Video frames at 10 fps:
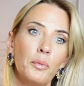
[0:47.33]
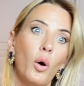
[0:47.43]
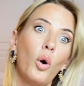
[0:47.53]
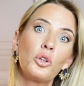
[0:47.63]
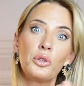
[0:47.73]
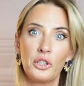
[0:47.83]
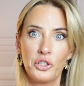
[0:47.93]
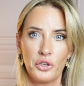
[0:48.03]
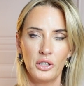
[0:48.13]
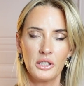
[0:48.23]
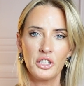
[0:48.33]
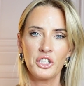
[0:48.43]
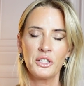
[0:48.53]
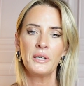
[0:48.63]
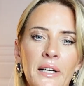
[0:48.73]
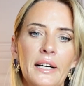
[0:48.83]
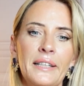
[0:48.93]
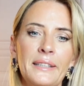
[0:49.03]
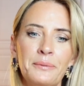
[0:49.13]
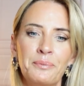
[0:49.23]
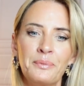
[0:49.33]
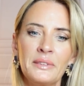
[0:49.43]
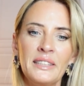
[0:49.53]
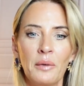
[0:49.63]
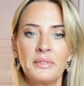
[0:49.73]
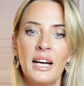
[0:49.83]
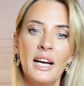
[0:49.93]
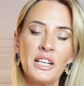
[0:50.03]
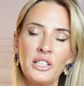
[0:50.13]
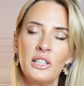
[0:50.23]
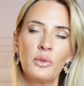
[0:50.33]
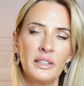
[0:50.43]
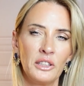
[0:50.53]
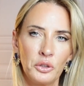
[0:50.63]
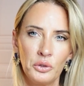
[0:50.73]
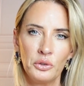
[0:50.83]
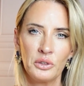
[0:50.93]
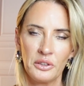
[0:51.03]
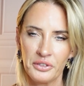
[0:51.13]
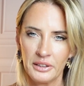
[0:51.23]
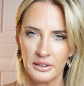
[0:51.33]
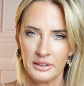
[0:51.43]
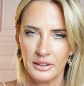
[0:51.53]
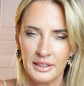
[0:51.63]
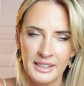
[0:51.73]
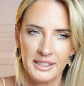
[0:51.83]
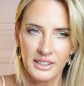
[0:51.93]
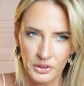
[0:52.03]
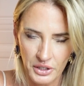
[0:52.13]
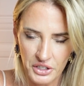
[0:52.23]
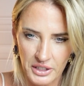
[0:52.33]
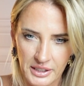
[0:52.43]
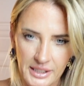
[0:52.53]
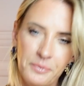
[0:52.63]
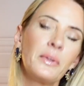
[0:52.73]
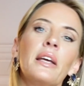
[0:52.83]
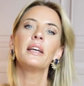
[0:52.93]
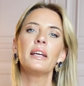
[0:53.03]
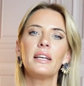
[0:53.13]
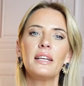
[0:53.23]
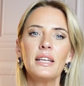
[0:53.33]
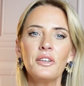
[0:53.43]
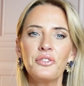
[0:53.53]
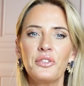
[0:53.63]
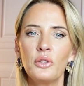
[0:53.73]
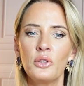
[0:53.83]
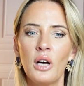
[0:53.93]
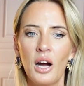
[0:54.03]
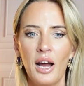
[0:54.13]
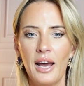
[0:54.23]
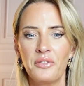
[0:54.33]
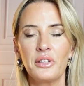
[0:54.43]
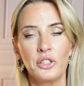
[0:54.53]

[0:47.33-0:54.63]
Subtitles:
or to the church, there are actually already two different, let's say, situations. If you have a